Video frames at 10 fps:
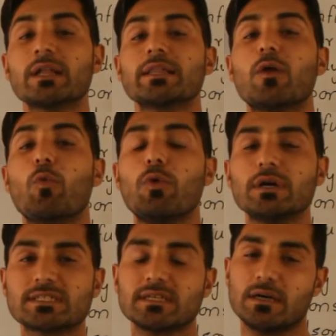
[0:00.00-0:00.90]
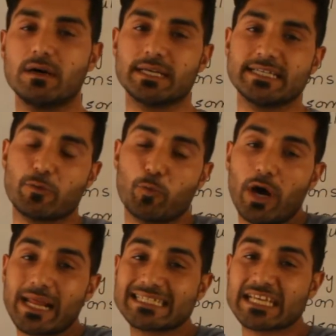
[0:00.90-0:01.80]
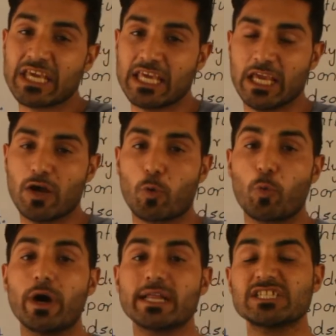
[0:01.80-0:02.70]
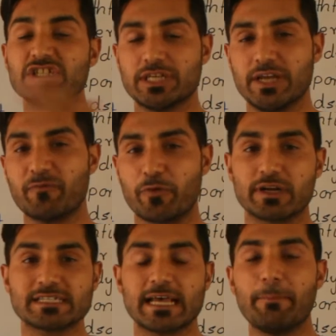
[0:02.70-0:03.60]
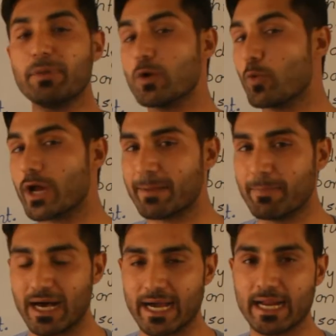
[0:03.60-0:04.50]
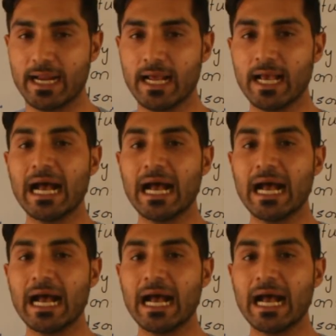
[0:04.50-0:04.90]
That what is he or what is she? For example, what am I?